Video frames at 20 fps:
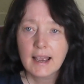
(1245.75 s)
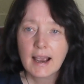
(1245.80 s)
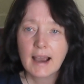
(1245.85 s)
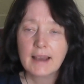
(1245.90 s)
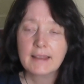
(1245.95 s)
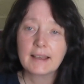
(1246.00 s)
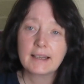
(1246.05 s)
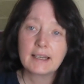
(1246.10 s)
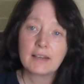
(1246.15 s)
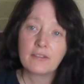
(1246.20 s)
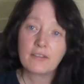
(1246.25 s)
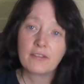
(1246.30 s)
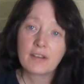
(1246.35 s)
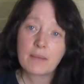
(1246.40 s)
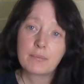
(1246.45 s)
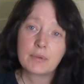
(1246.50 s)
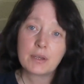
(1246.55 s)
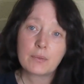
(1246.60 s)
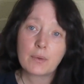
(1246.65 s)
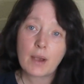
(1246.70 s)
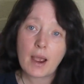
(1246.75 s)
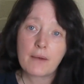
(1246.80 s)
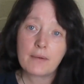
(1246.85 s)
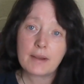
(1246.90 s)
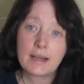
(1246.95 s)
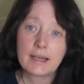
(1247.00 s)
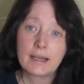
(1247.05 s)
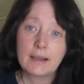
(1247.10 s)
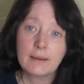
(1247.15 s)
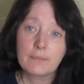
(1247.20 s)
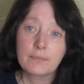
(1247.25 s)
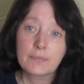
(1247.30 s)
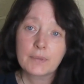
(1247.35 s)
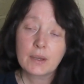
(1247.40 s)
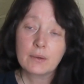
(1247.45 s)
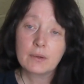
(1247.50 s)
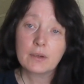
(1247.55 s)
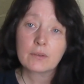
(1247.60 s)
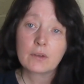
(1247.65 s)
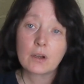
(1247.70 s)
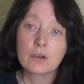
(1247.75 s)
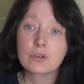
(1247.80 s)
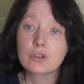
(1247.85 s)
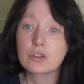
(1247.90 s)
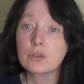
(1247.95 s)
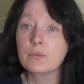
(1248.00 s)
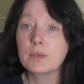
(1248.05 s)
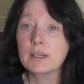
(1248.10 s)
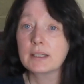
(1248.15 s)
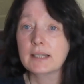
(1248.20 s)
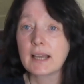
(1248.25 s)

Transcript: And then in February, we've got something